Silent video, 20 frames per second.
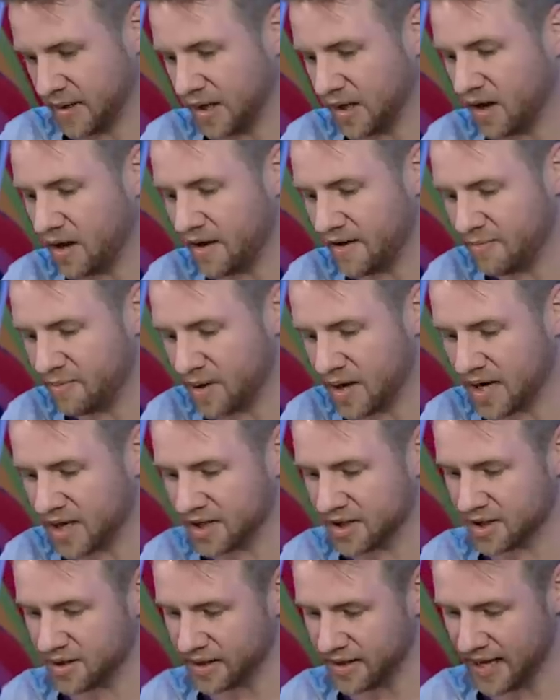my live
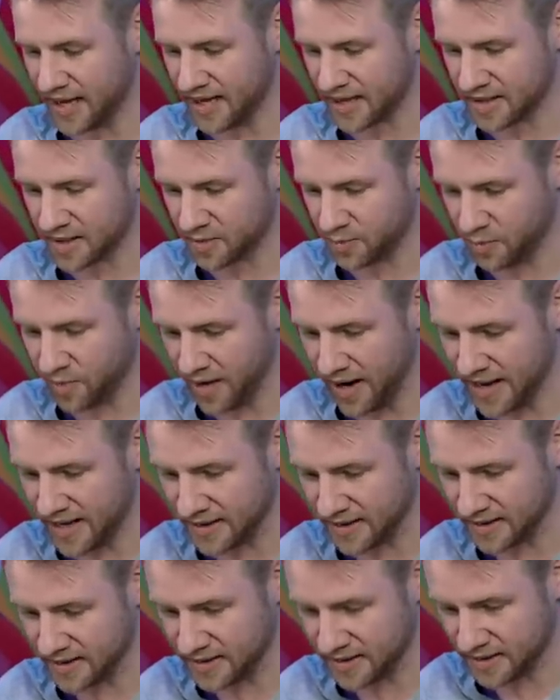brush. Look how it
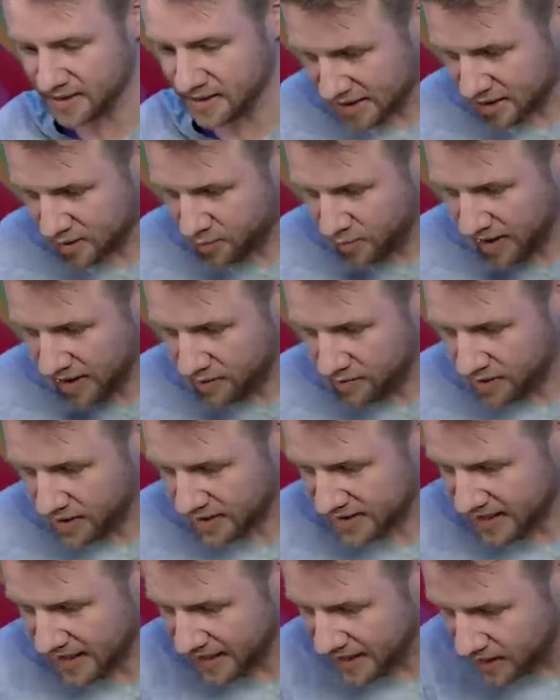spreads. And it's spreading when
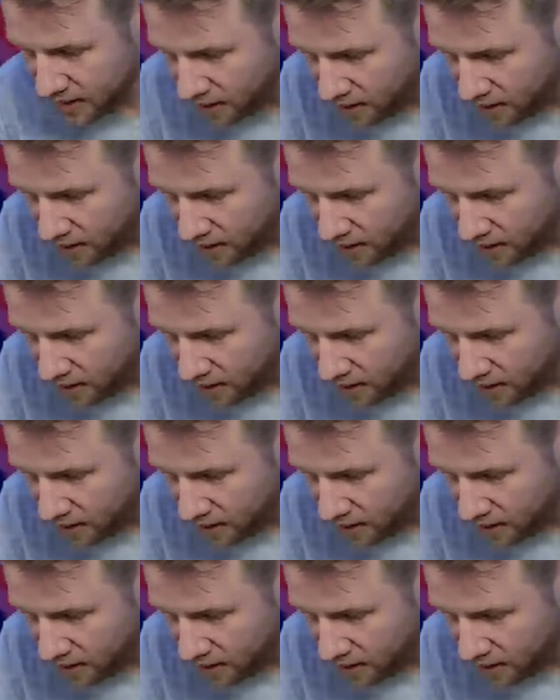I take it